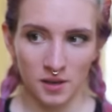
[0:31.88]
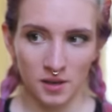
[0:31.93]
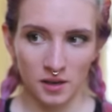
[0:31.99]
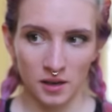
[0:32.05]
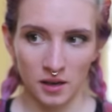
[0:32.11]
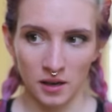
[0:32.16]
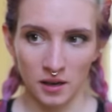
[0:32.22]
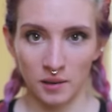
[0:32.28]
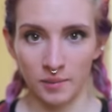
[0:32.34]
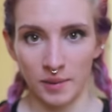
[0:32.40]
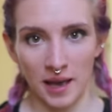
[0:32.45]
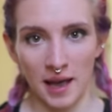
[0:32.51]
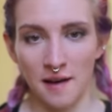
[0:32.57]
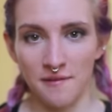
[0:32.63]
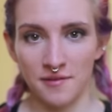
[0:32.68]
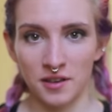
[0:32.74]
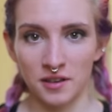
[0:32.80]

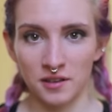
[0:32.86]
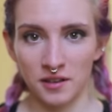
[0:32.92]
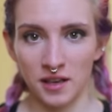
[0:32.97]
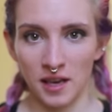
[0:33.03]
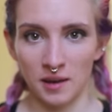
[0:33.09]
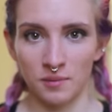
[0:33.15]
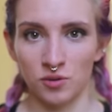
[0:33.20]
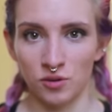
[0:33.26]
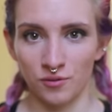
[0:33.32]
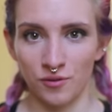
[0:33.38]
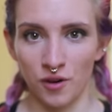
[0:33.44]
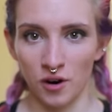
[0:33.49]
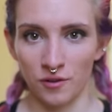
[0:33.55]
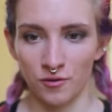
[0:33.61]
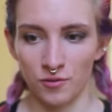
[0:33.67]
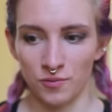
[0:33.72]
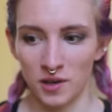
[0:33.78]
Haven't came too
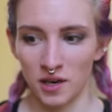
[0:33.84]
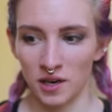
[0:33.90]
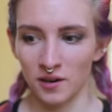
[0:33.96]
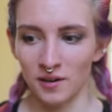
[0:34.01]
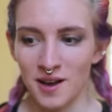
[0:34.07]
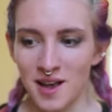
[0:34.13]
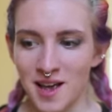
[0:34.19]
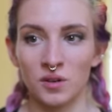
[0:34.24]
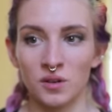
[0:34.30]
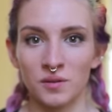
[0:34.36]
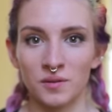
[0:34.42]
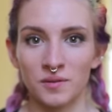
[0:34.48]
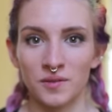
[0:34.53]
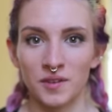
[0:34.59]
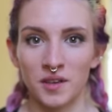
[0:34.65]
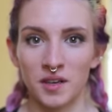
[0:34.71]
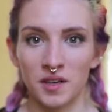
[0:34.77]
far from there.
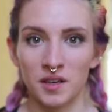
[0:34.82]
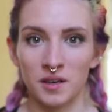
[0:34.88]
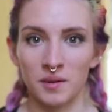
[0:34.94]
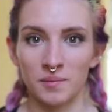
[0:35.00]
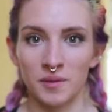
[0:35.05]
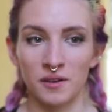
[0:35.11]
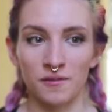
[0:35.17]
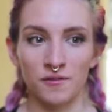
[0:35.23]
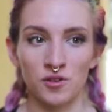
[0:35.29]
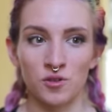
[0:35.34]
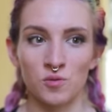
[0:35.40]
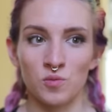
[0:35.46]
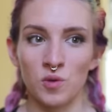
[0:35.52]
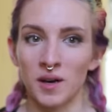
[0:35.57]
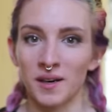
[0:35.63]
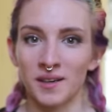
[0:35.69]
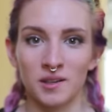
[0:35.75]
If you
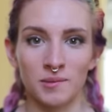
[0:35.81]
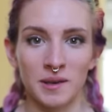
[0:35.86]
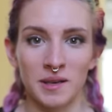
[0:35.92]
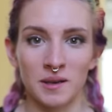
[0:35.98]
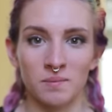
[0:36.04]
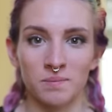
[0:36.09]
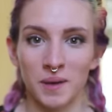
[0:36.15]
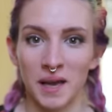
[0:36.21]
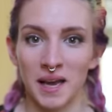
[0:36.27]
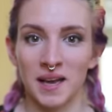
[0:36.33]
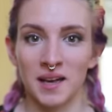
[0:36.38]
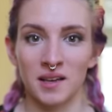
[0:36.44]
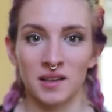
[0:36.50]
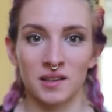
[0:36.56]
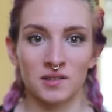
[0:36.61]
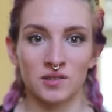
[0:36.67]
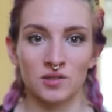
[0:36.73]
wanted to be in
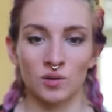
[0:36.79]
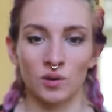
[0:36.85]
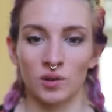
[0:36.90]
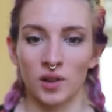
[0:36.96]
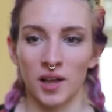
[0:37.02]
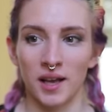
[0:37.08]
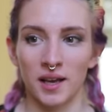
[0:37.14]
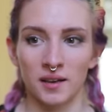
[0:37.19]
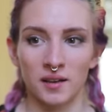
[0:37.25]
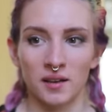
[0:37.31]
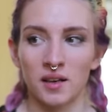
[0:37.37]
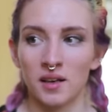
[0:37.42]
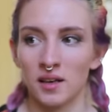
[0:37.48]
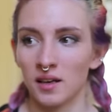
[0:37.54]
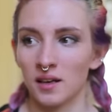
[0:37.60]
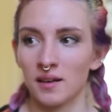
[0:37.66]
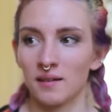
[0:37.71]
bands or like,
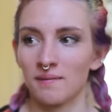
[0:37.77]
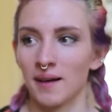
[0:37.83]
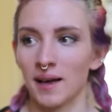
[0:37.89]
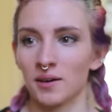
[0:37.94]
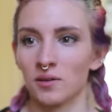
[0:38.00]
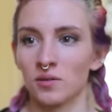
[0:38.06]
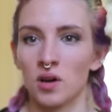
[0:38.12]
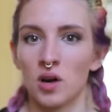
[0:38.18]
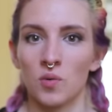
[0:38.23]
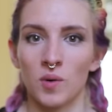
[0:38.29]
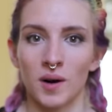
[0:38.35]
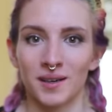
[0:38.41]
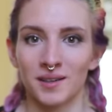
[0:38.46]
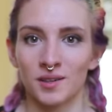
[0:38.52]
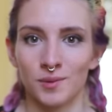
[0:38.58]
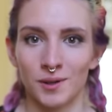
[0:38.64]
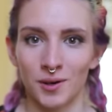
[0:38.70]
I don't know,
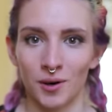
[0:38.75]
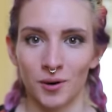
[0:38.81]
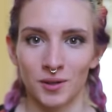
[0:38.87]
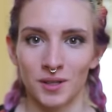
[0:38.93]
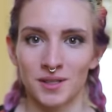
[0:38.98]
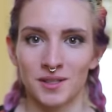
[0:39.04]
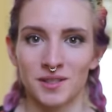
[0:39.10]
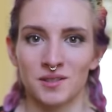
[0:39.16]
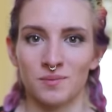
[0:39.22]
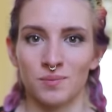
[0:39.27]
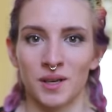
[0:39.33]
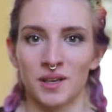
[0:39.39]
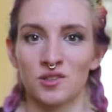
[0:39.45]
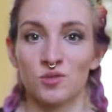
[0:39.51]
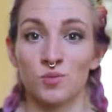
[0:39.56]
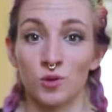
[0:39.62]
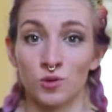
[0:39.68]
wanted to be an artist,
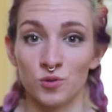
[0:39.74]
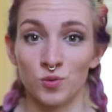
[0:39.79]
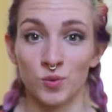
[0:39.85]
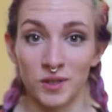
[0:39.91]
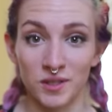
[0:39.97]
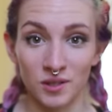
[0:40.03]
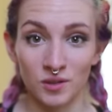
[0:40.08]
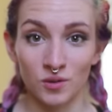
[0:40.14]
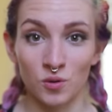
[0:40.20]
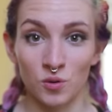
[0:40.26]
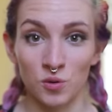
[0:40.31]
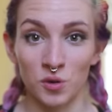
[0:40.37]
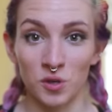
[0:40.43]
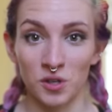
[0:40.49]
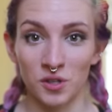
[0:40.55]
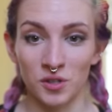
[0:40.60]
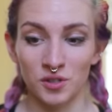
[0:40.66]
playing sports wasn't
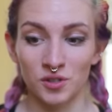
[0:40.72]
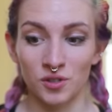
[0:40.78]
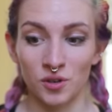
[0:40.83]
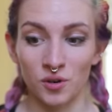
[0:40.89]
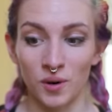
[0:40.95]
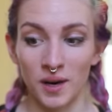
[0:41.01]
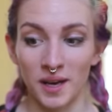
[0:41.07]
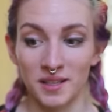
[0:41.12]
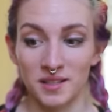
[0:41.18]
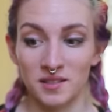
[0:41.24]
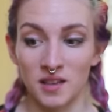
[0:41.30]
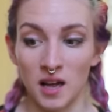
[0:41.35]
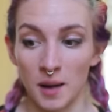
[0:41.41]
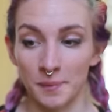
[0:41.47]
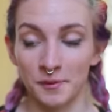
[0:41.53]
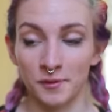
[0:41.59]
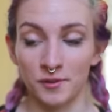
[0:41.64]
cool, so I
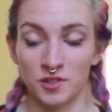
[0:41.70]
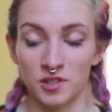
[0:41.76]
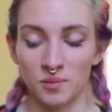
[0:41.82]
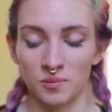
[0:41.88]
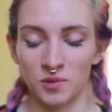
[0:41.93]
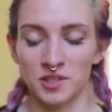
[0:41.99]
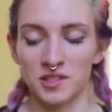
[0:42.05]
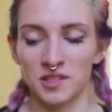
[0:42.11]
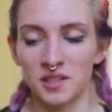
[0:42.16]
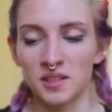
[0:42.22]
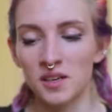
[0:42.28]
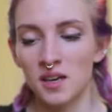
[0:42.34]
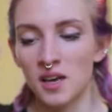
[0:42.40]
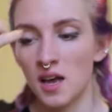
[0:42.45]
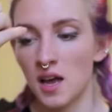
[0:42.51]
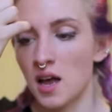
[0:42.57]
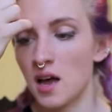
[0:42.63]
stopped for some reason.
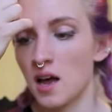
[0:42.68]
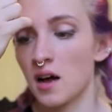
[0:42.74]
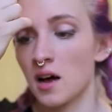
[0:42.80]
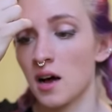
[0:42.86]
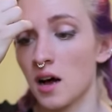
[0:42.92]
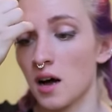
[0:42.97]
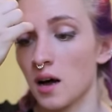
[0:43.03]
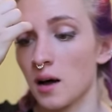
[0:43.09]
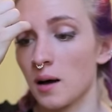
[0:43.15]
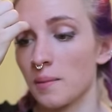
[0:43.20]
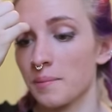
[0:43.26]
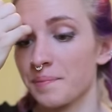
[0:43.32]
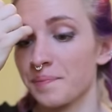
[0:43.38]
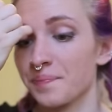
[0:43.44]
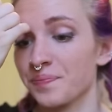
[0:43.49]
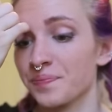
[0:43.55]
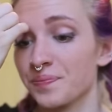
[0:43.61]

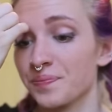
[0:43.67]
And